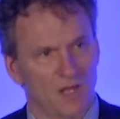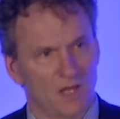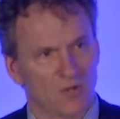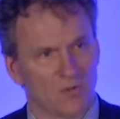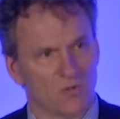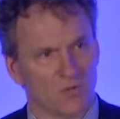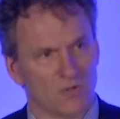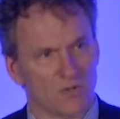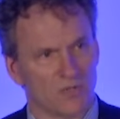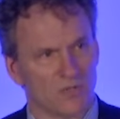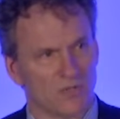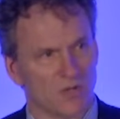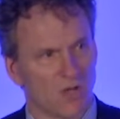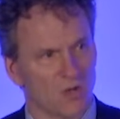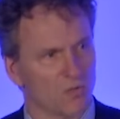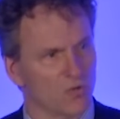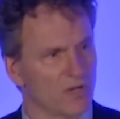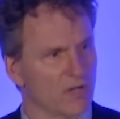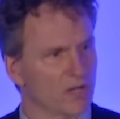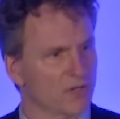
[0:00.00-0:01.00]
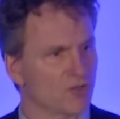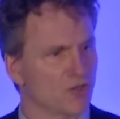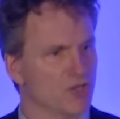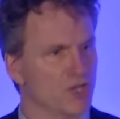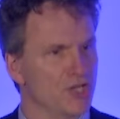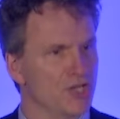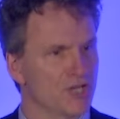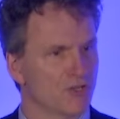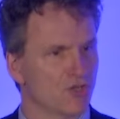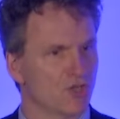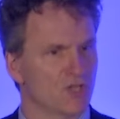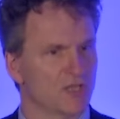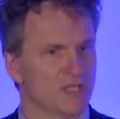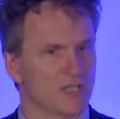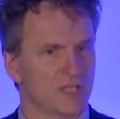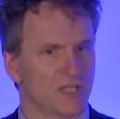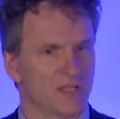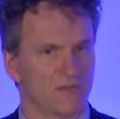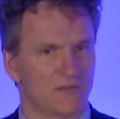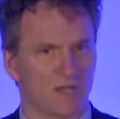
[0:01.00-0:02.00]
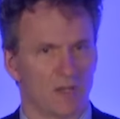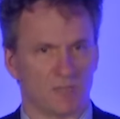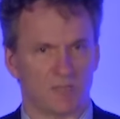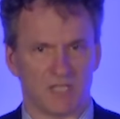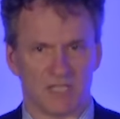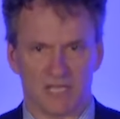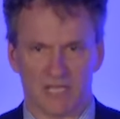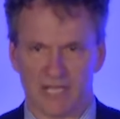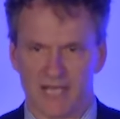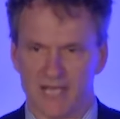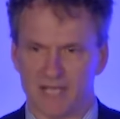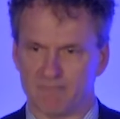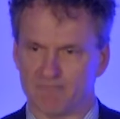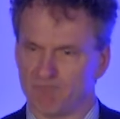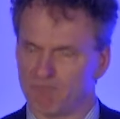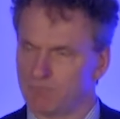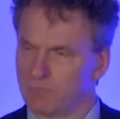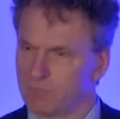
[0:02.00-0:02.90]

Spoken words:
Road Salt Reduction Initiative that began,